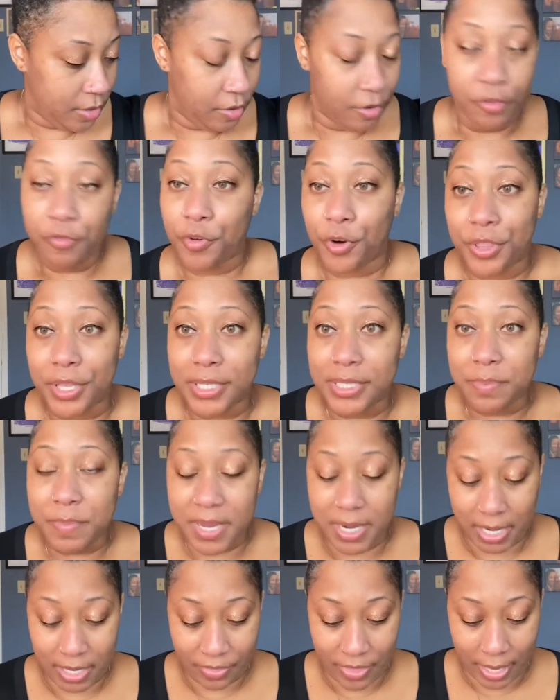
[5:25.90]
for this
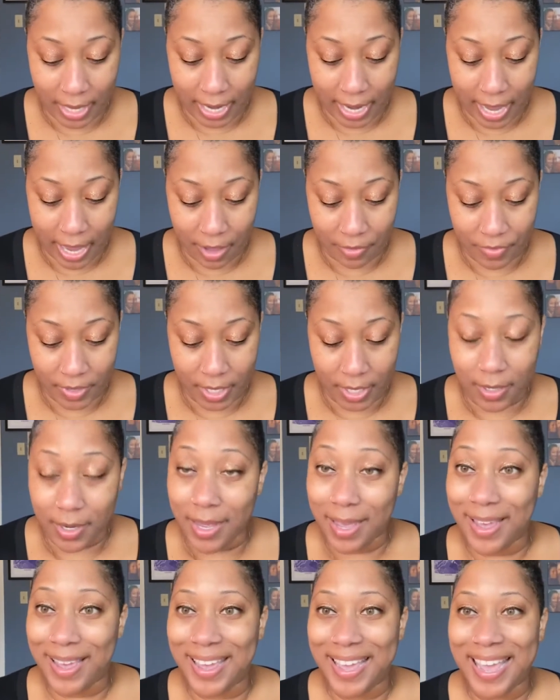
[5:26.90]
meeting that I have in
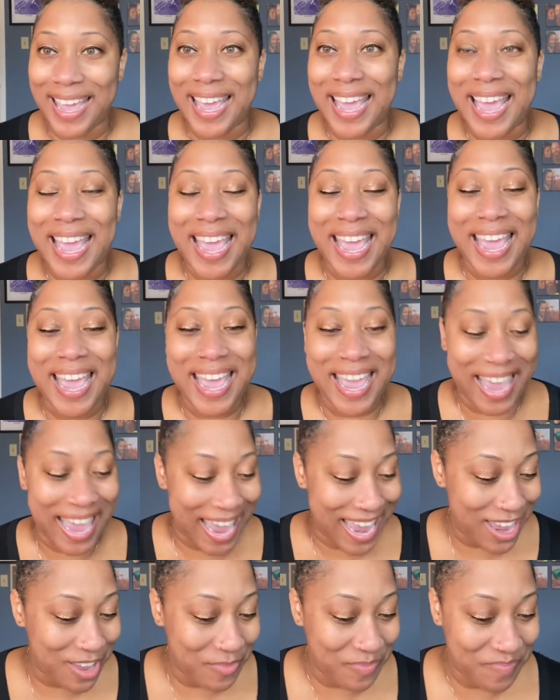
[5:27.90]

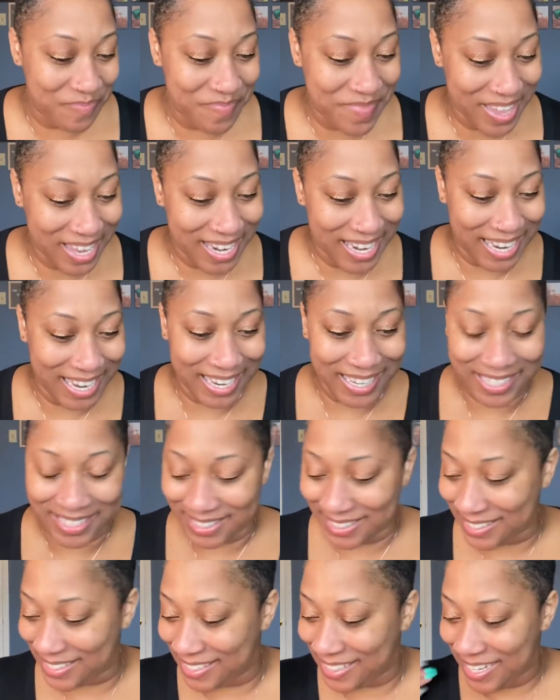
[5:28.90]
8
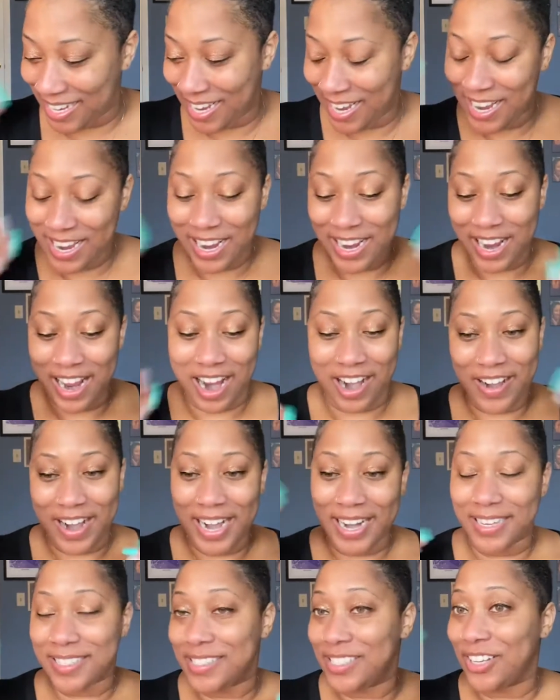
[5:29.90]
minutes. All
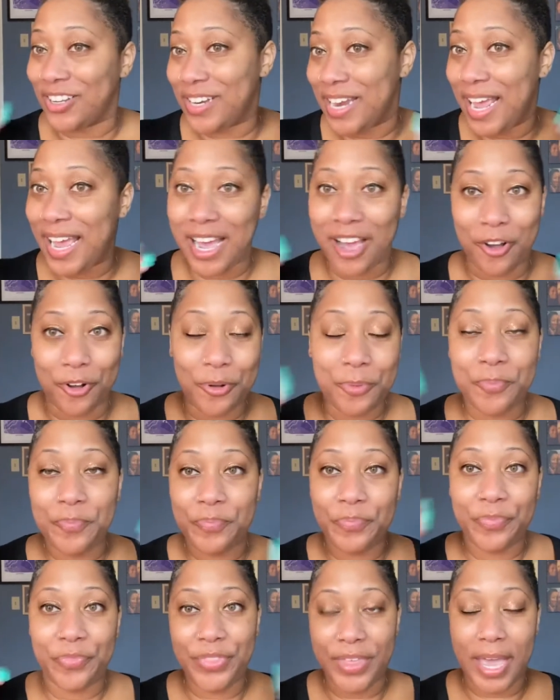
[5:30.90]
right, so now
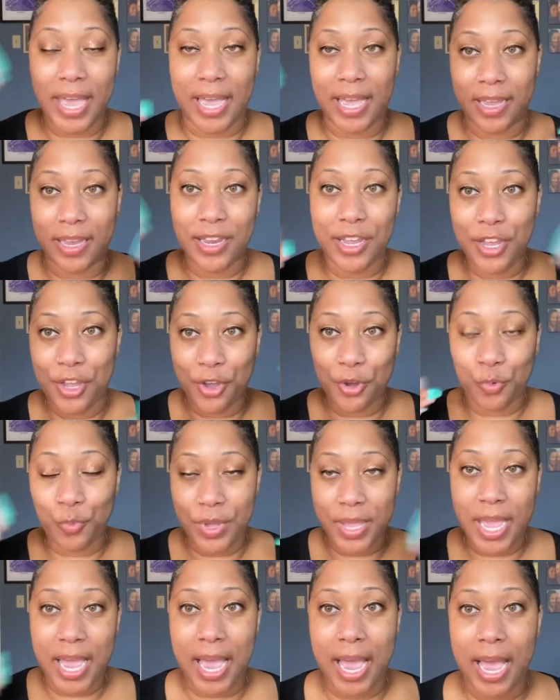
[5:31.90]
that we
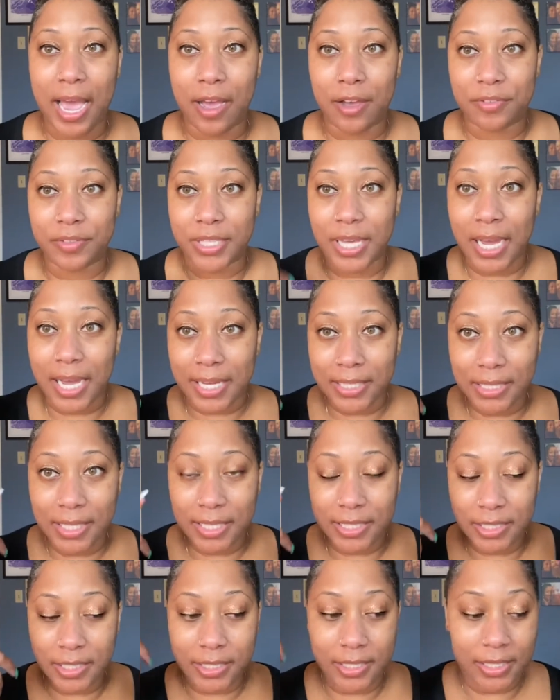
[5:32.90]
have the
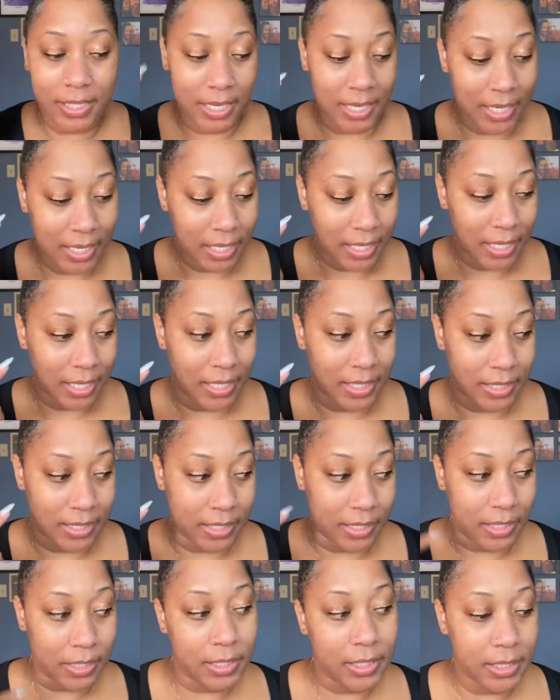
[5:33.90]
eyeliner and the
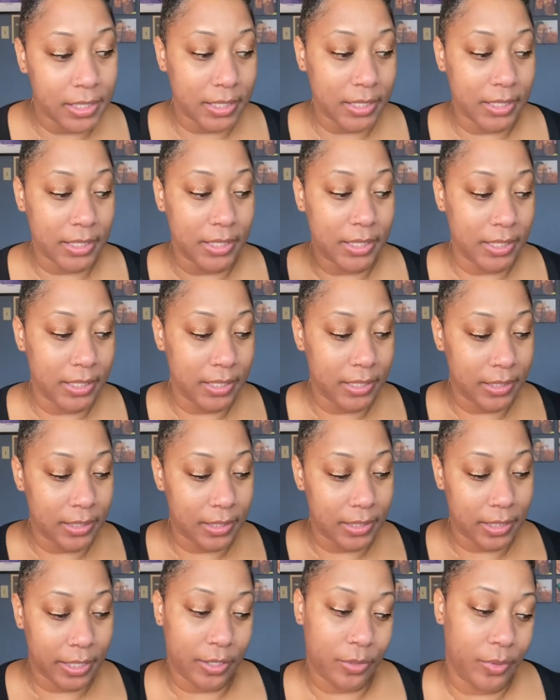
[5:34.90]
glitter
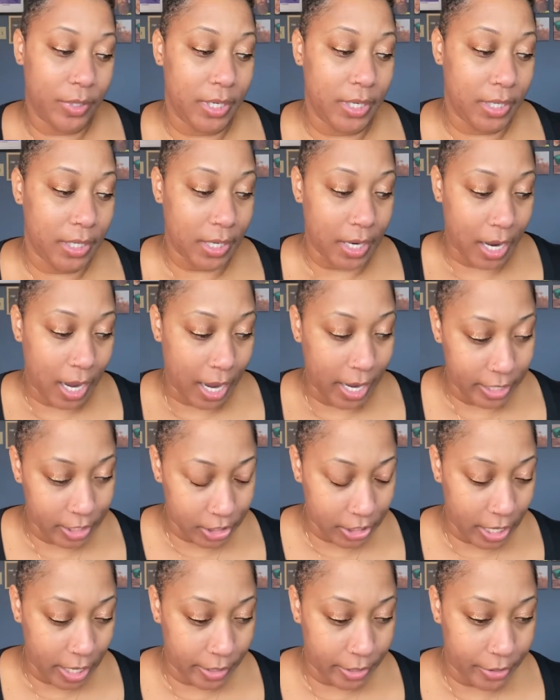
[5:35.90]
liquid
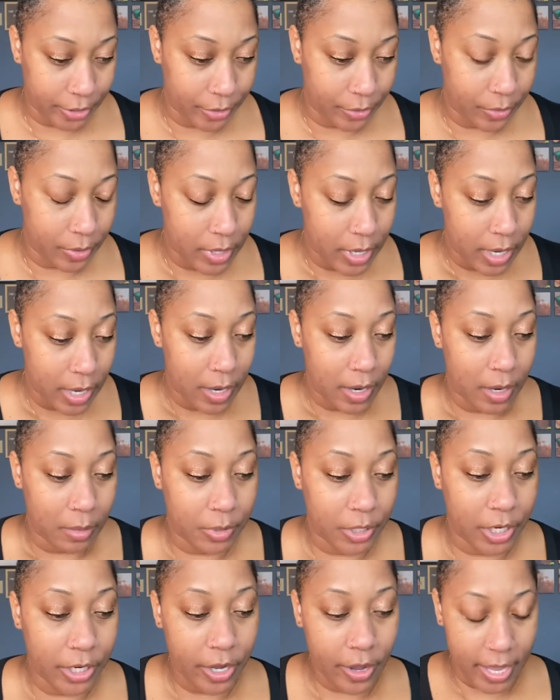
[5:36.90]
eyeshadow, I'm
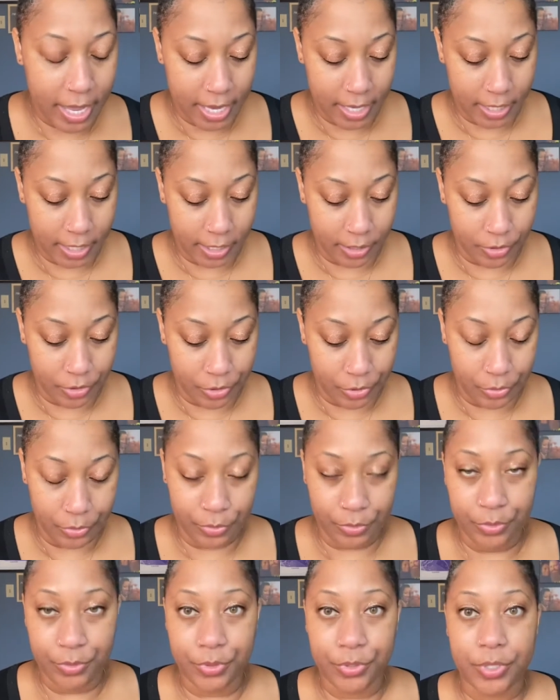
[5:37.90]
gonna go ahead and
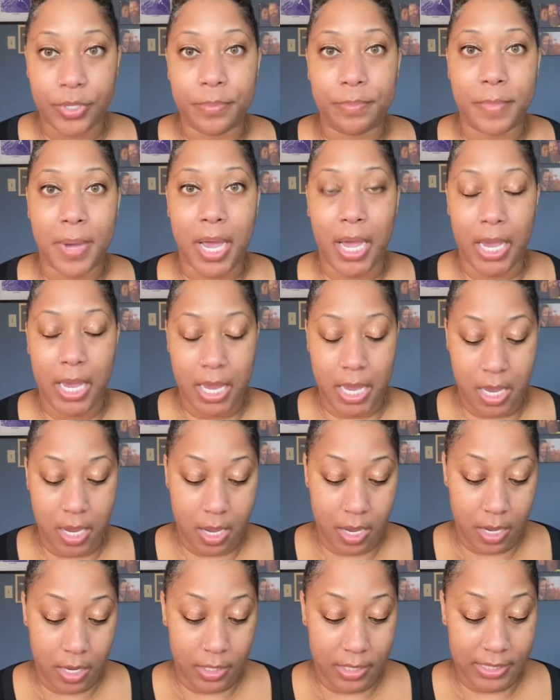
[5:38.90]
use my
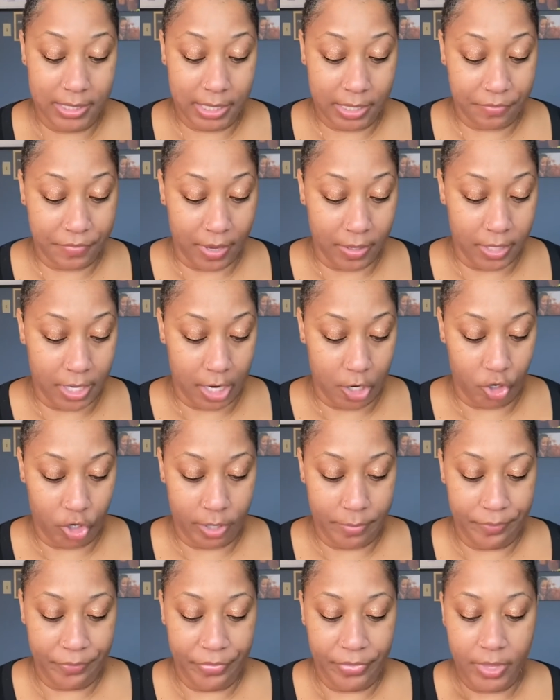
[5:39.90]
stick
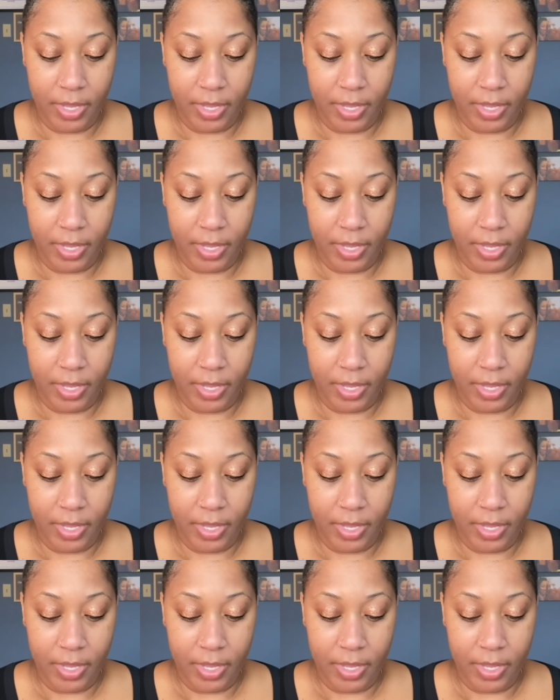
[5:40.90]
foundation